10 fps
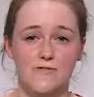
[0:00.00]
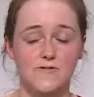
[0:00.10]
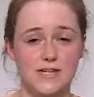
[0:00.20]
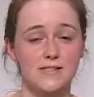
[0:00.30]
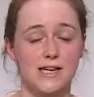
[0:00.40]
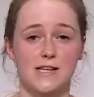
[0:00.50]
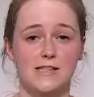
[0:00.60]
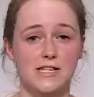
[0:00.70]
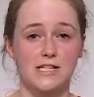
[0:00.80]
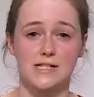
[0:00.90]
a failed
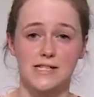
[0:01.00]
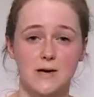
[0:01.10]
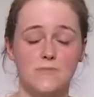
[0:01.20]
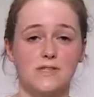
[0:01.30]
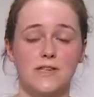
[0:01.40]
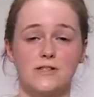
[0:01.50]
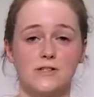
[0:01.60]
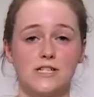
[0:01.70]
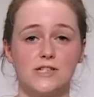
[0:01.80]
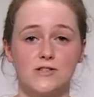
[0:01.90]
cannulation attempt, then you
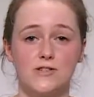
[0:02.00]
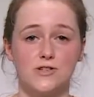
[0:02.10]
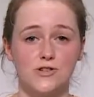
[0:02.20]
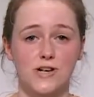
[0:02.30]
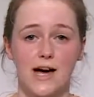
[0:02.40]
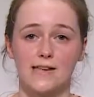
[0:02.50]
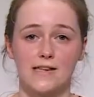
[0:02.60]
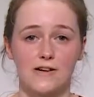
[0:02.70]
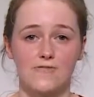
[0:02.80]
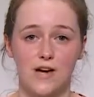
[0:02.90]
need to use a new
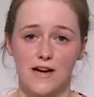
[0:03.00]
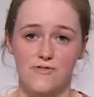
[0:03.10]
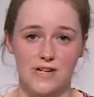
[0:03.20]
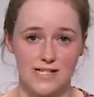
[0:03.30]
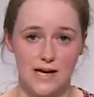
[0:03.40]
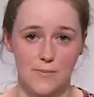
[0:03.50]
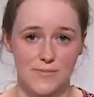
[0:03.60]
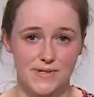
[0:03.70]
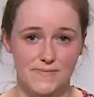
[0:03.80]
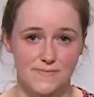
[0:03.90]
cannula for every attempt.